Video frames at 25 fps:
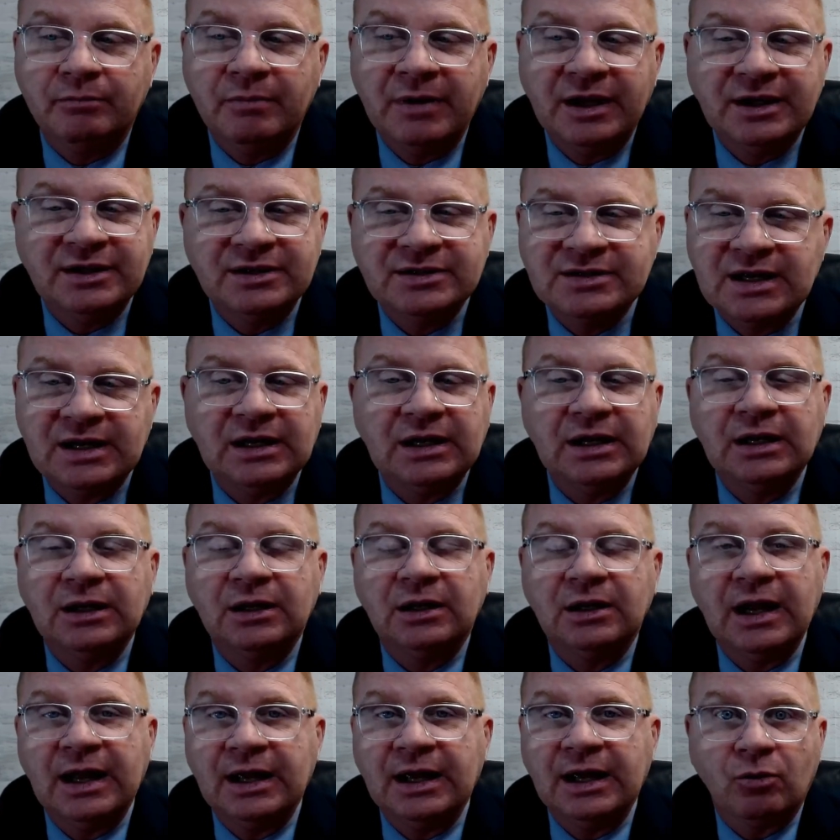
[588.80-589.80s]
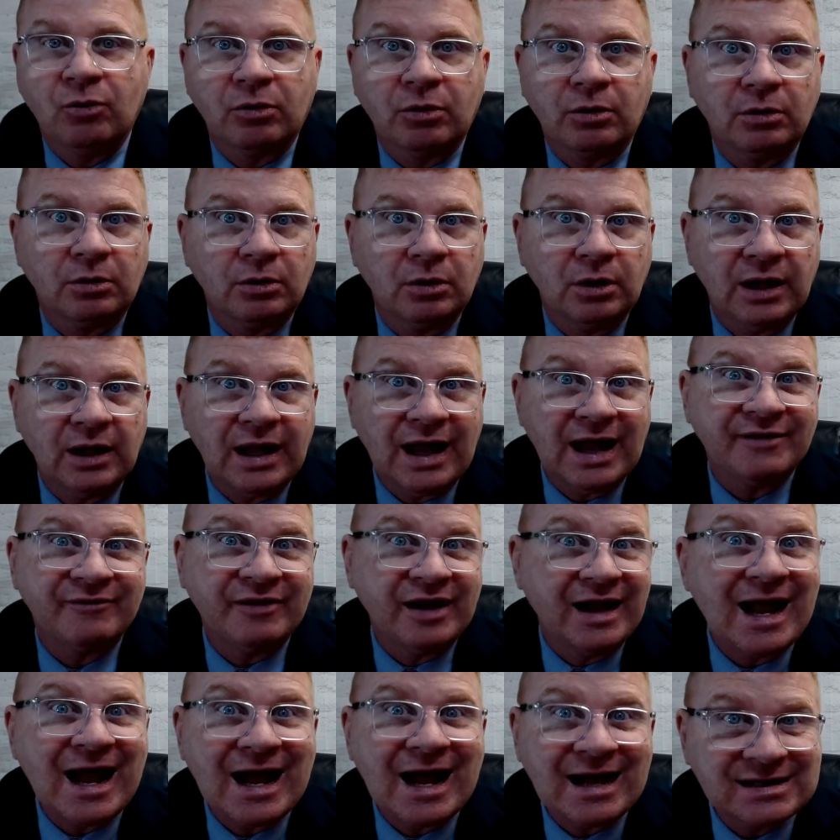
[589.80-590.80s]
Maintaining and or
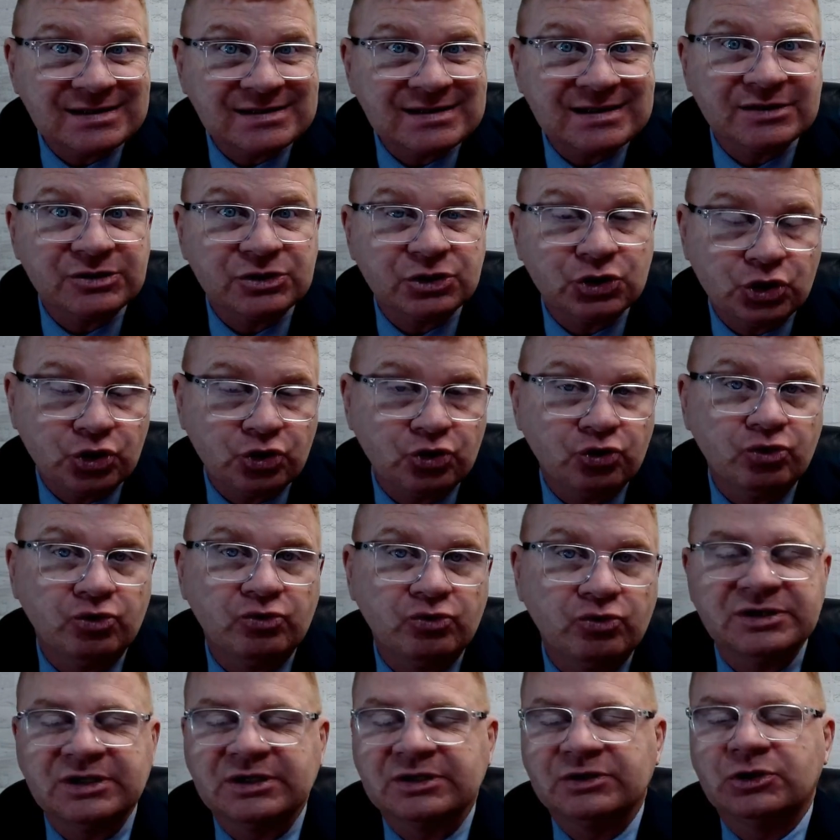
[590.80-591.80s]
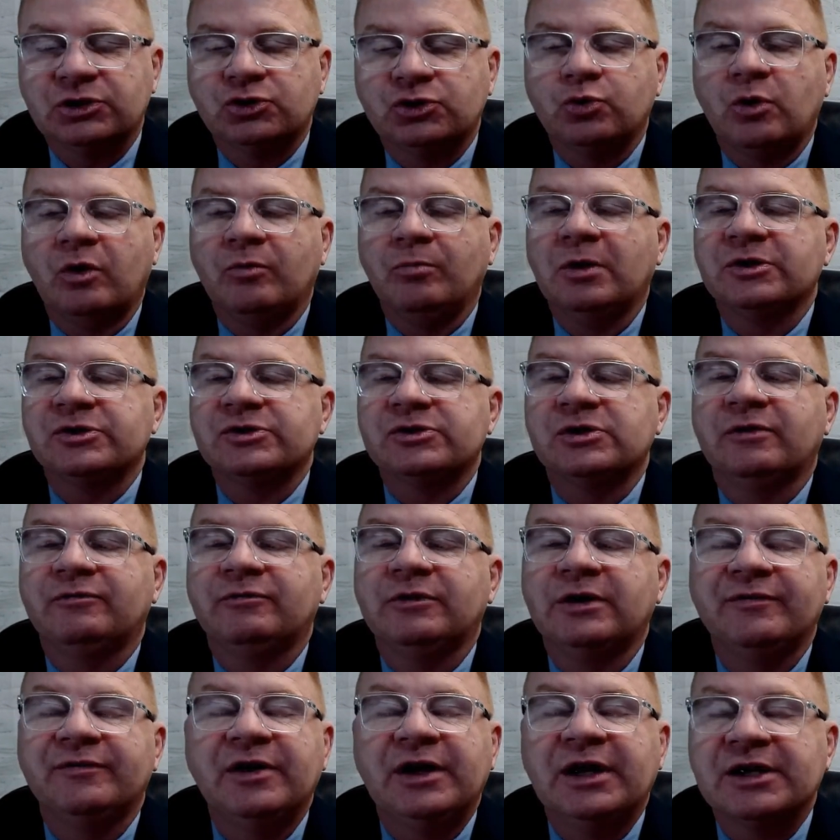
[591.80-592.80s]
having access to 6 to 12 months of
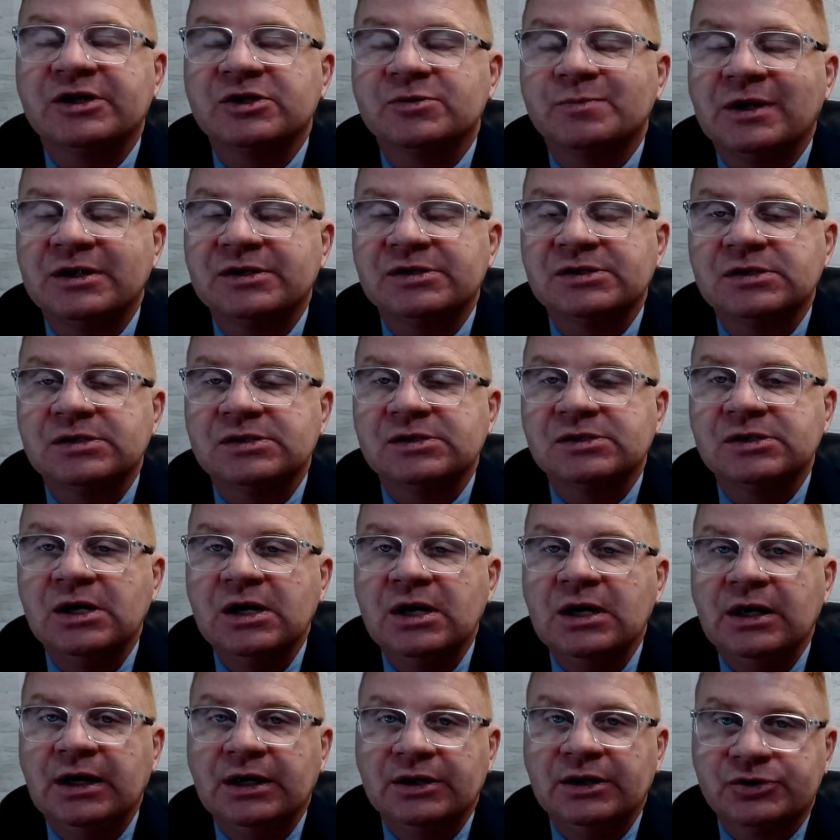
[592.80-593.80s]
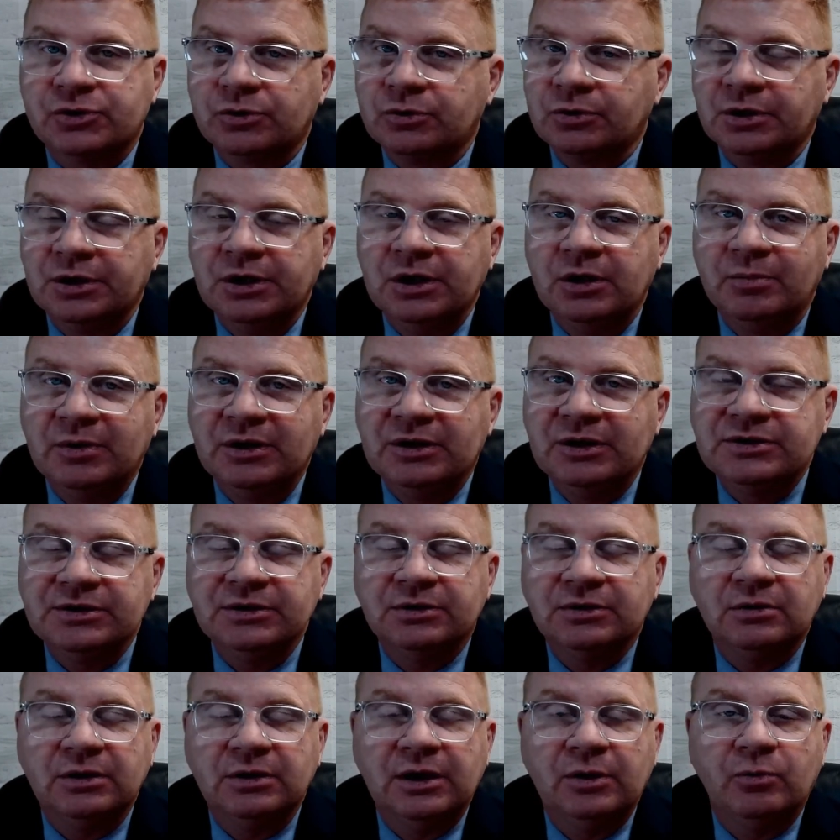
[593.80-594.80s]
living expenses is certainly a big
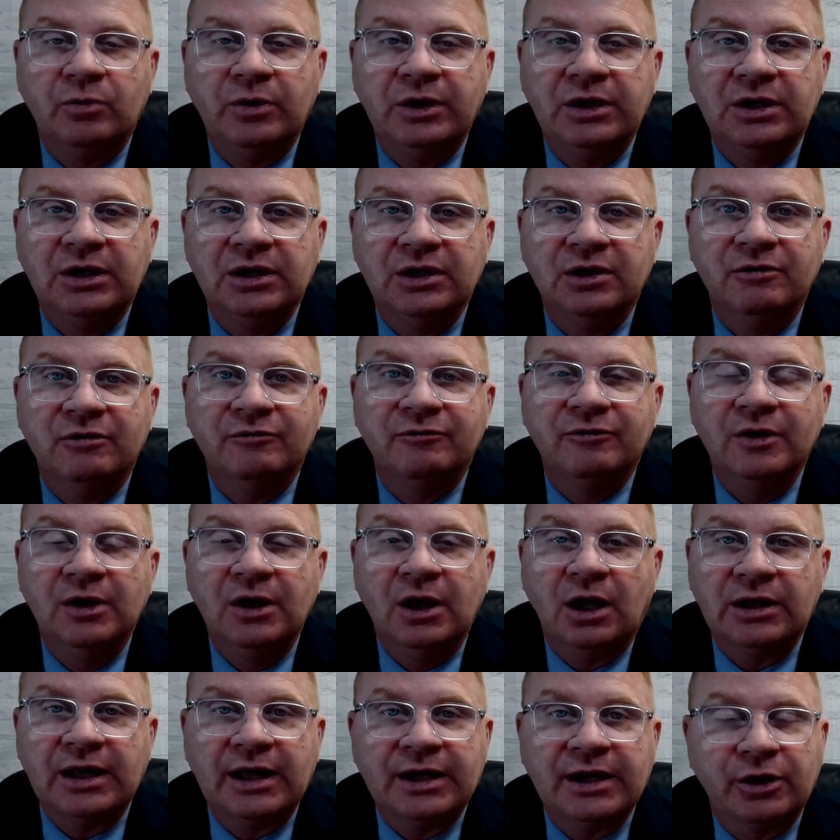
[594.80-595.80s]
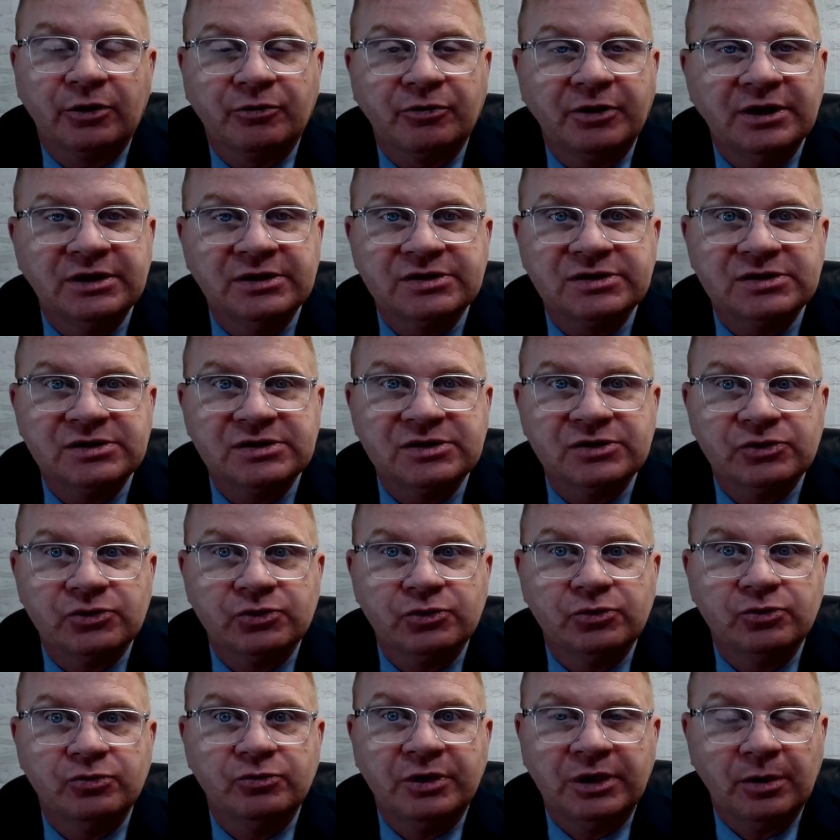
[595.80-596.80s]
deal, and we give a lot of credence
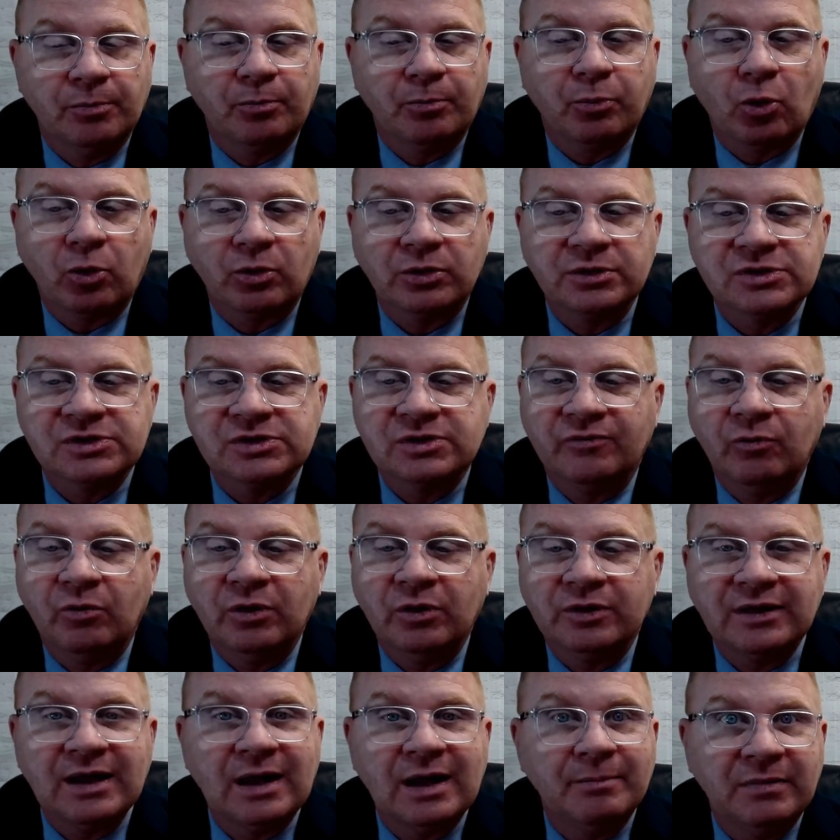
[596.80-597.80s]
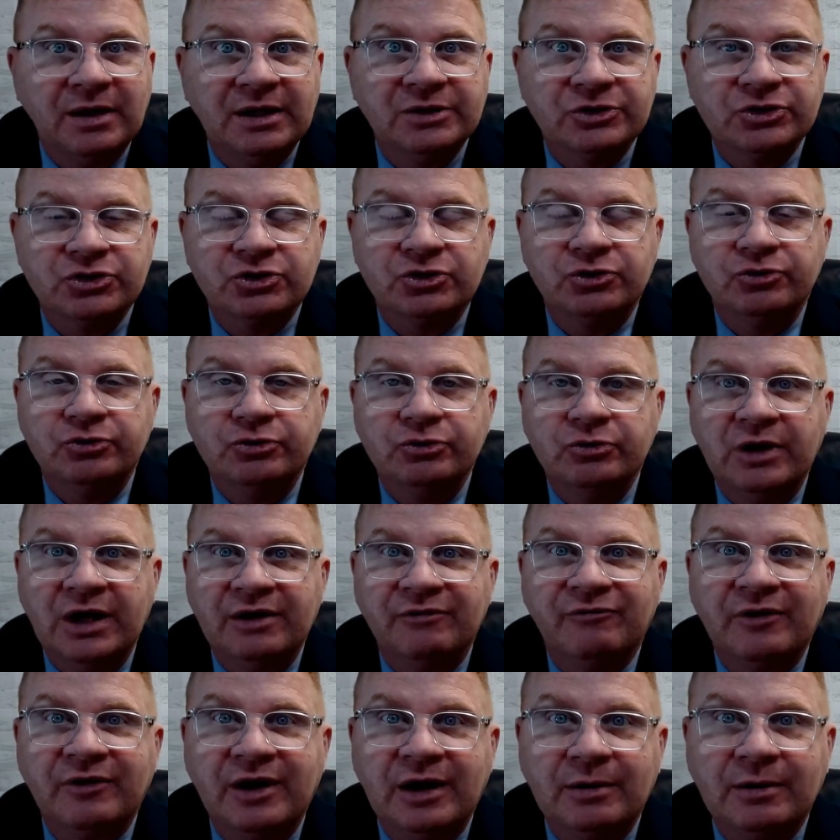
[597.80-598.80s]
to the importance of what that means to
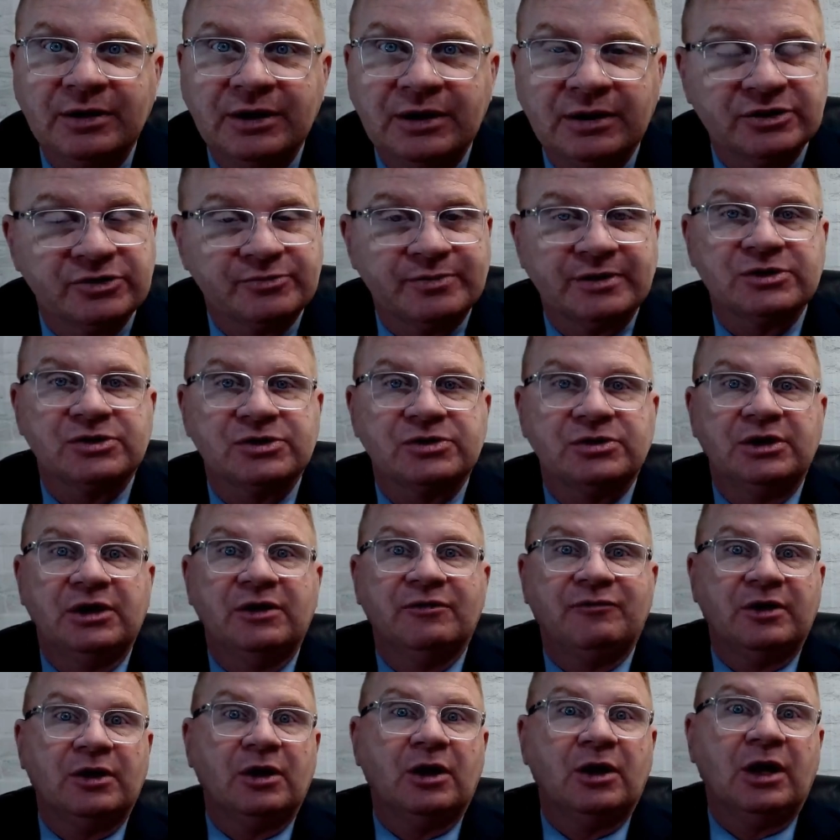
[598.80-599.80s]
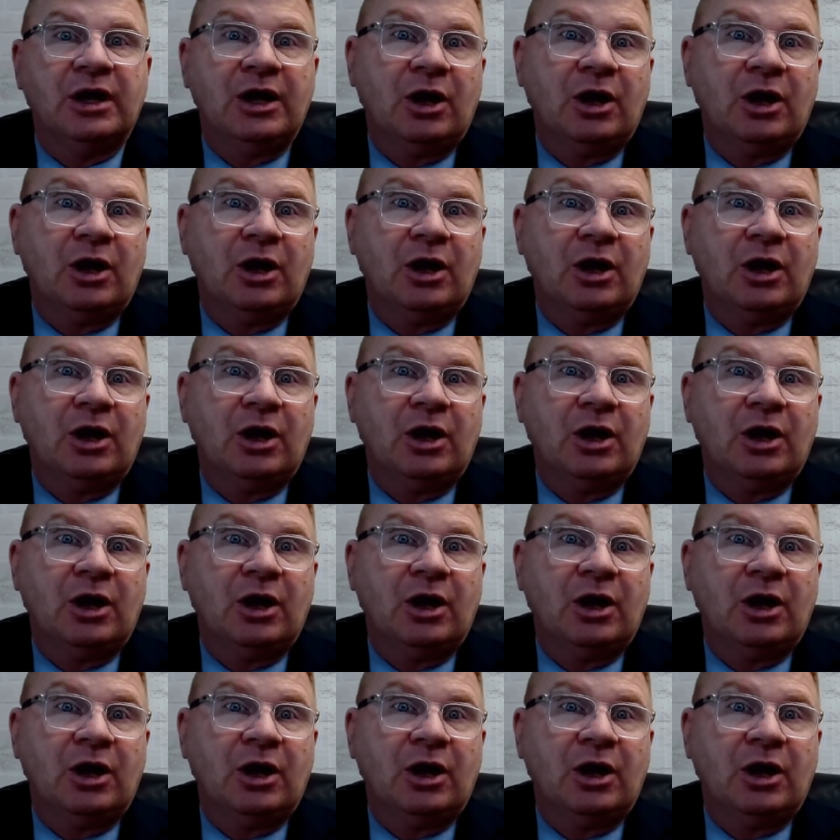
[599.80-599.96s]
a family, especially if it